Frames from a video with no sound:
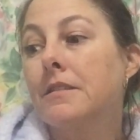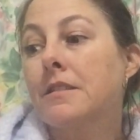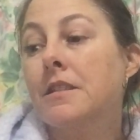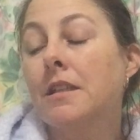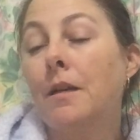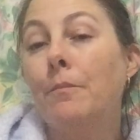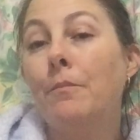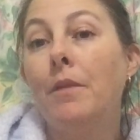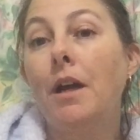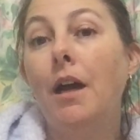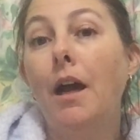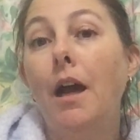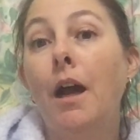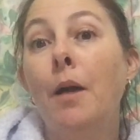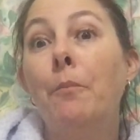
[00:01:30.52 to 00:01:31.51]
some
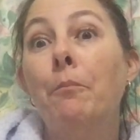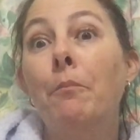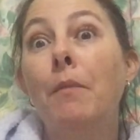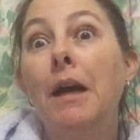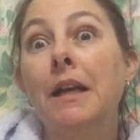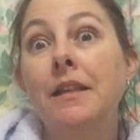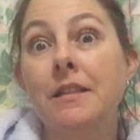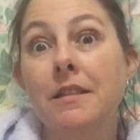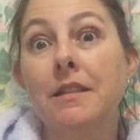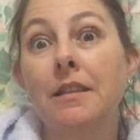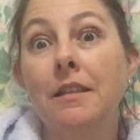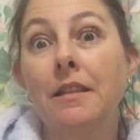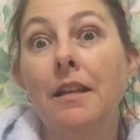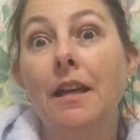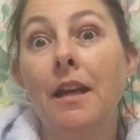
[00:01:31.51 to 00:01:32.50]

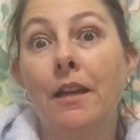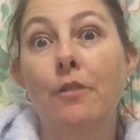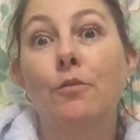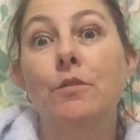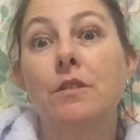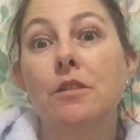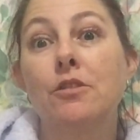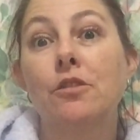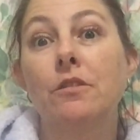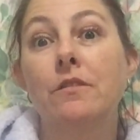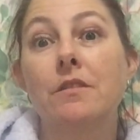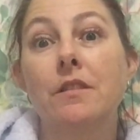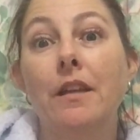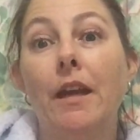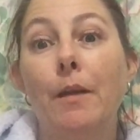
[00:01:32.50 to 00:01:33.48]
amazing
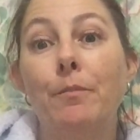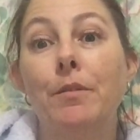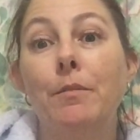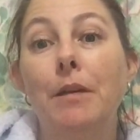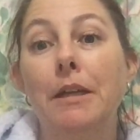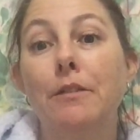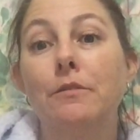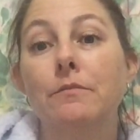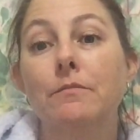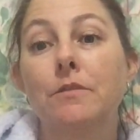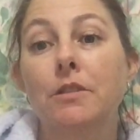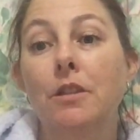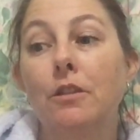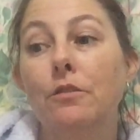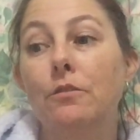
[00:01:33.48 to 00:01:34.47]
acquisitions and happy mail.
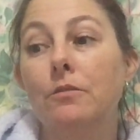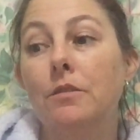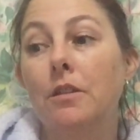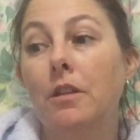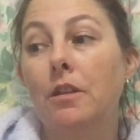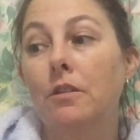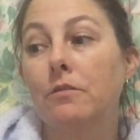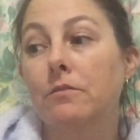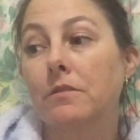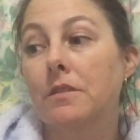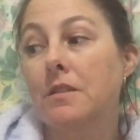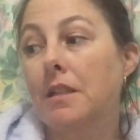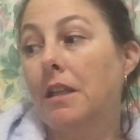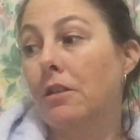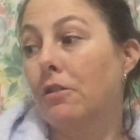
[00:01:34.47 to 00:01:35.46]
So I'll
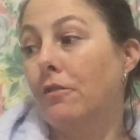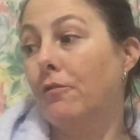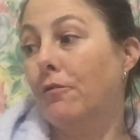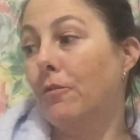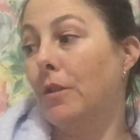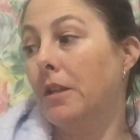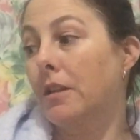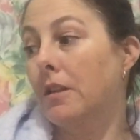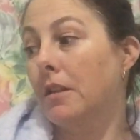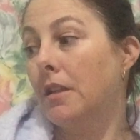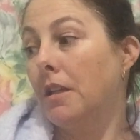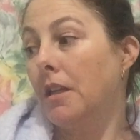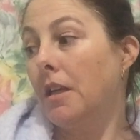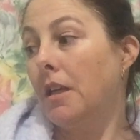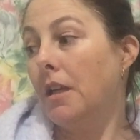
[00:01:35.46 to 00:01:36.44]
start off with
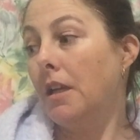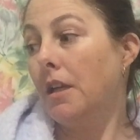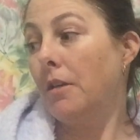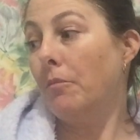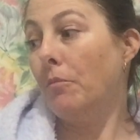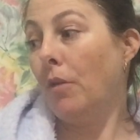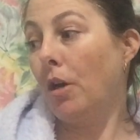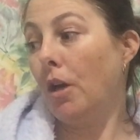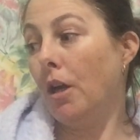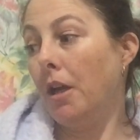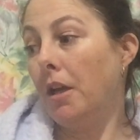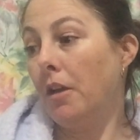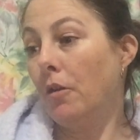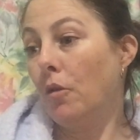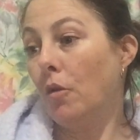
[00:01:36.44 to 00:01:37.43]

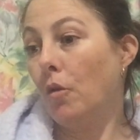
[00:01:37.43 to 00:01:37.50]
my